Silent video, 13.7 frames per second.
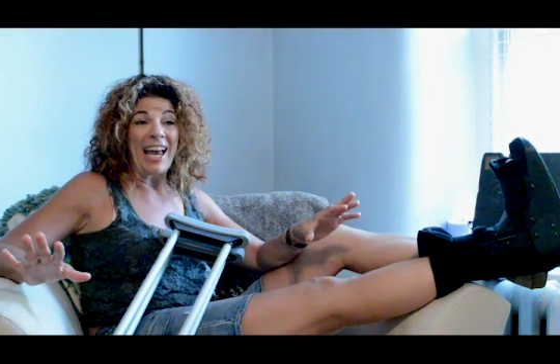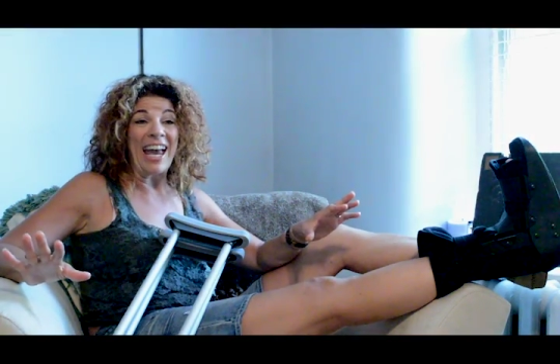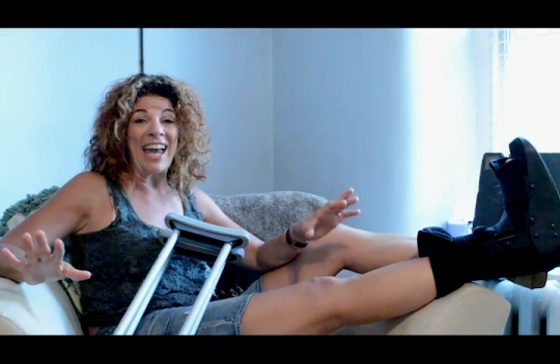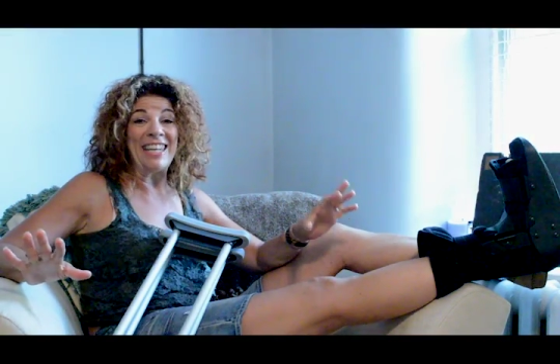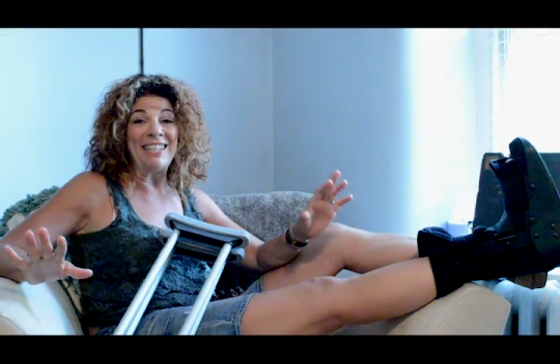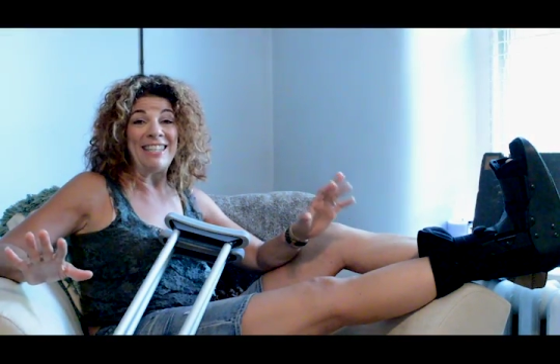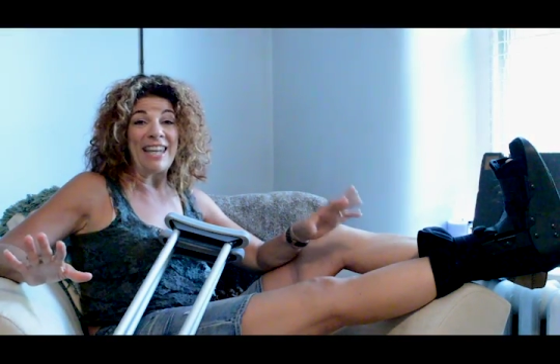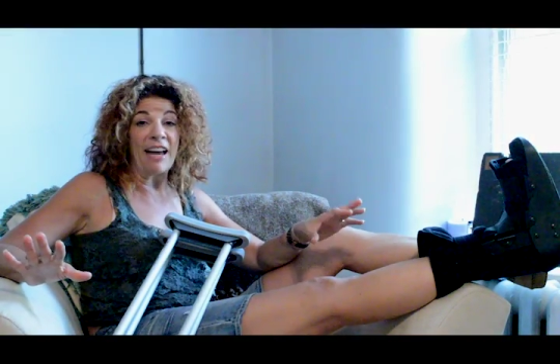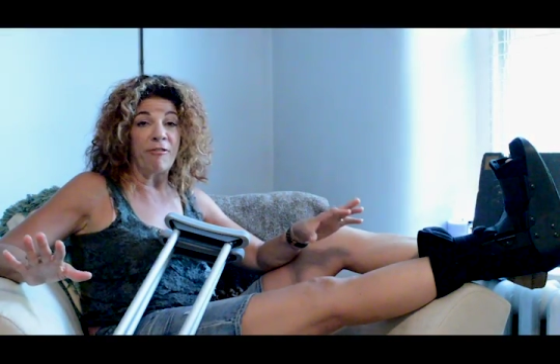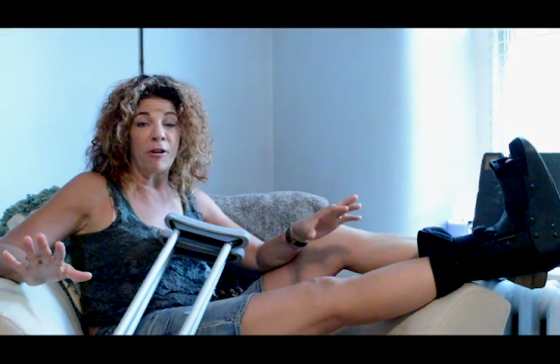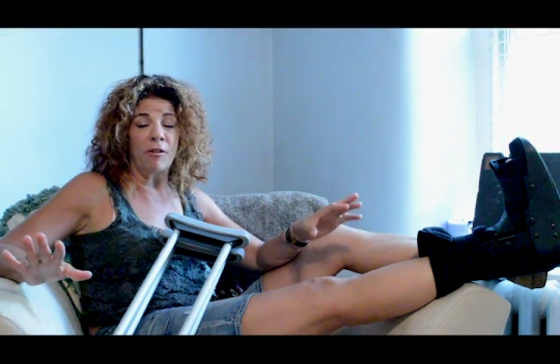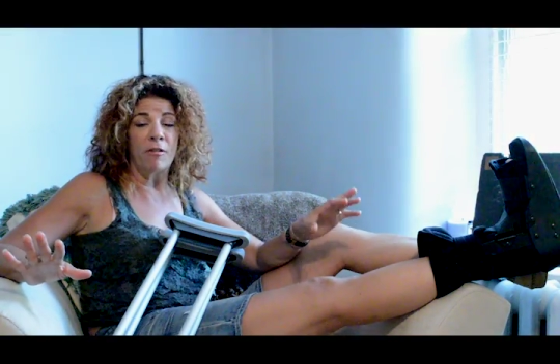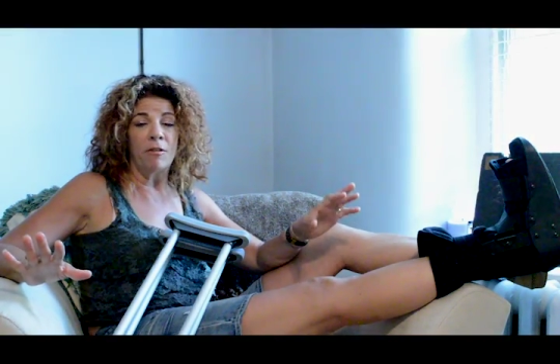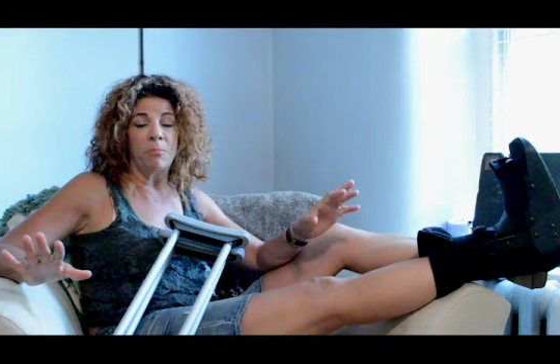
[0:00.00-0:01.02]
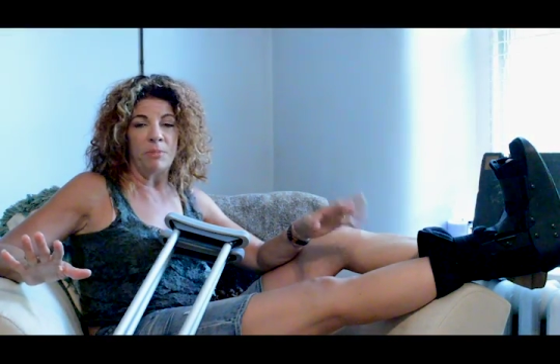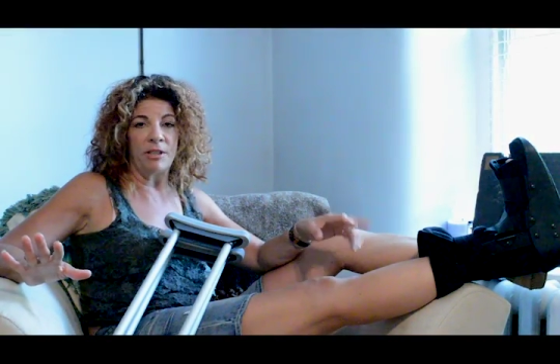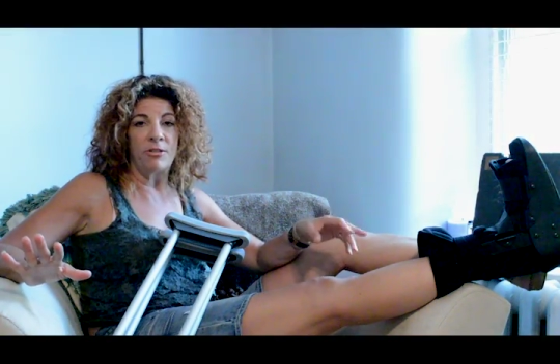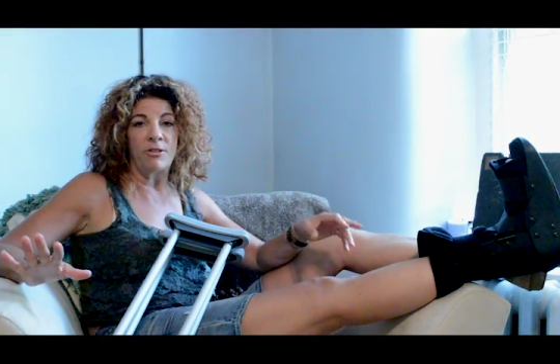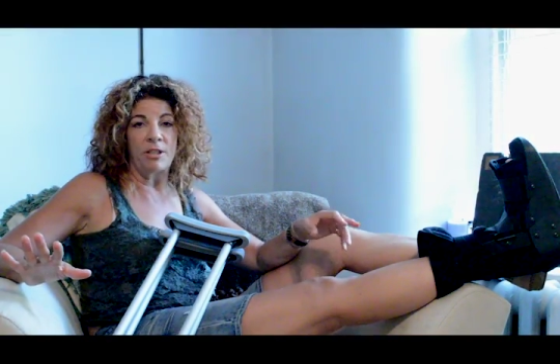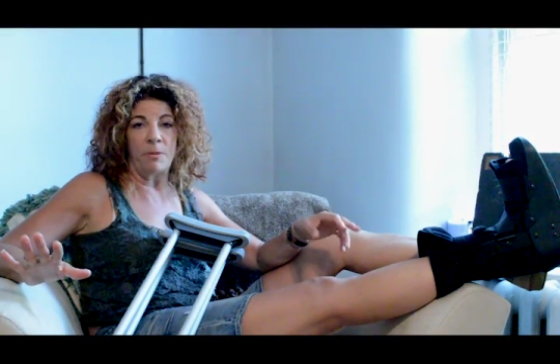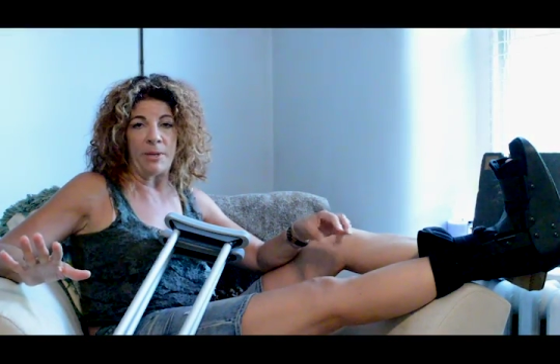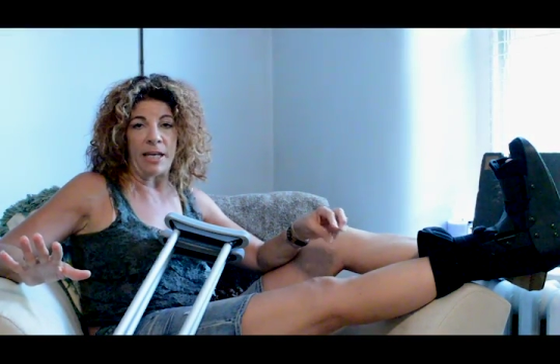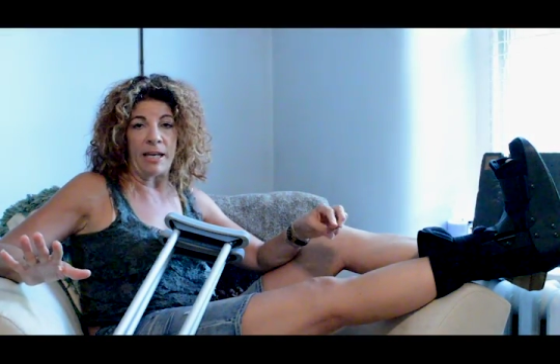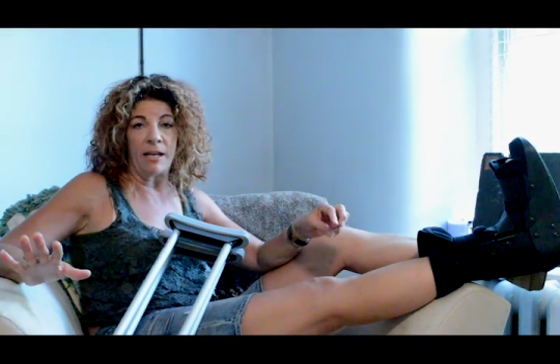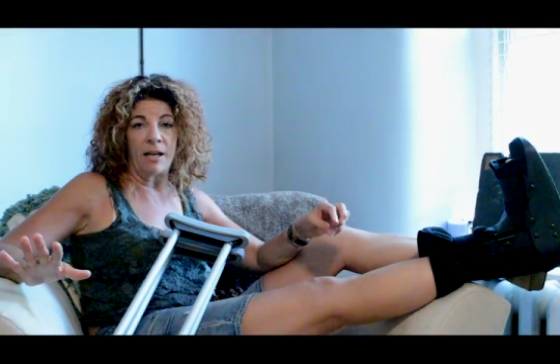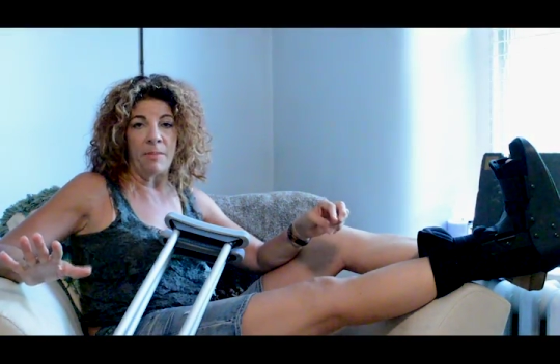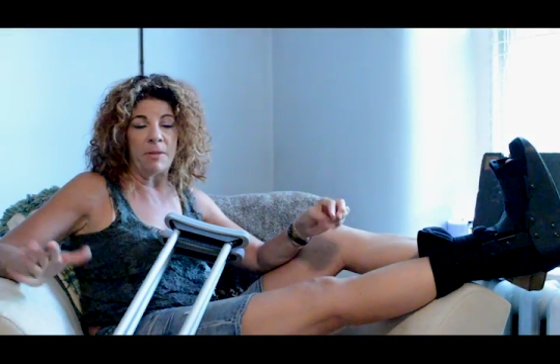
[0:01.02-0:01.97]
and never missed a
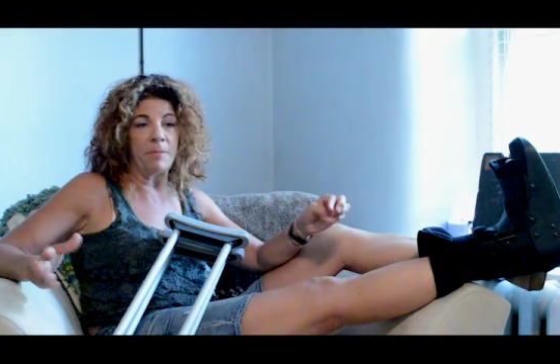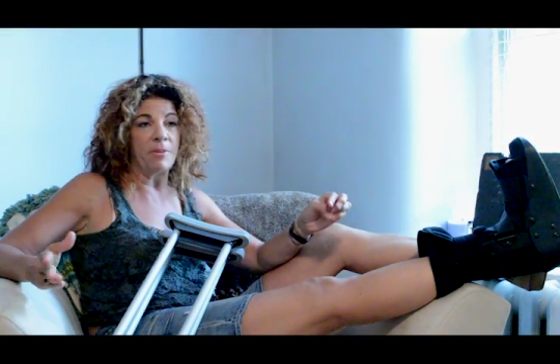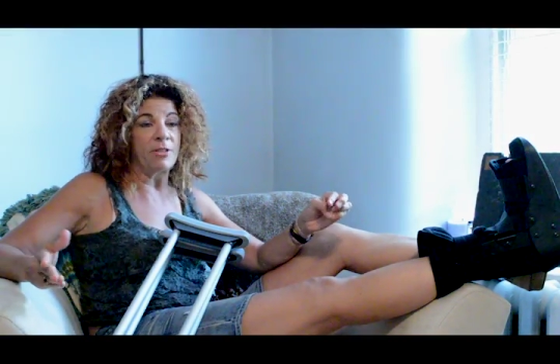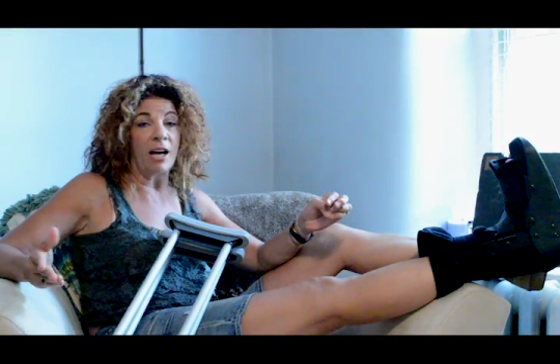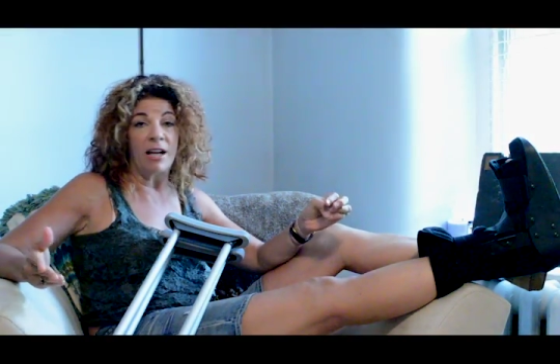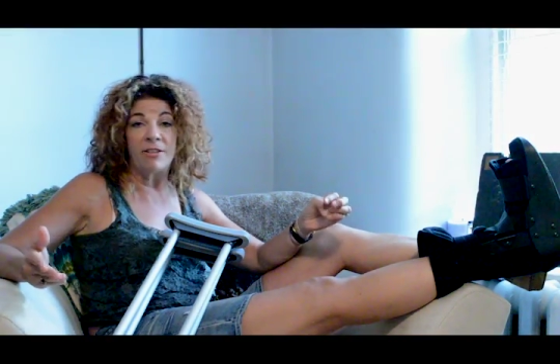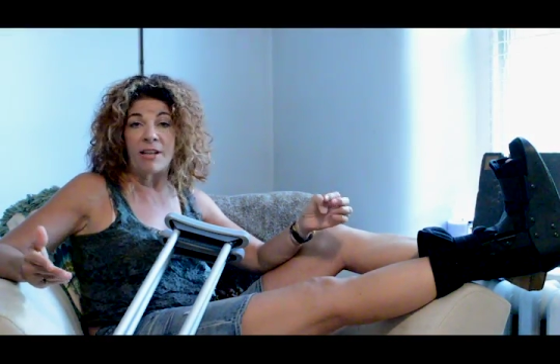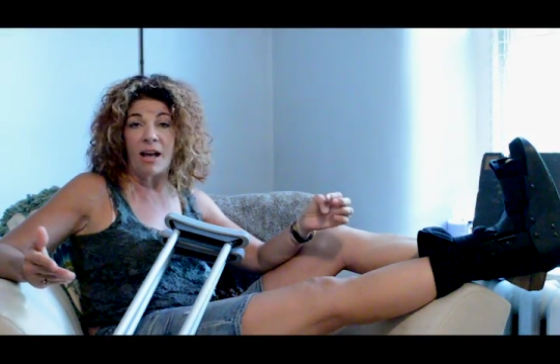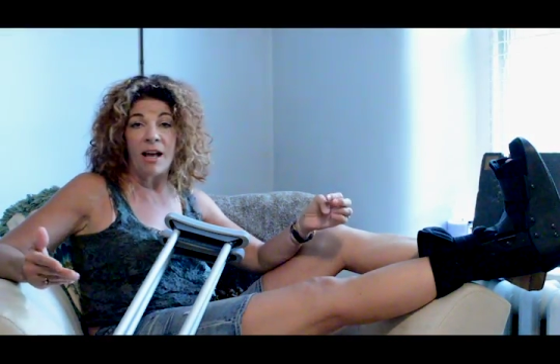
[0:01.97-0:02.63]
beat. I mean, besides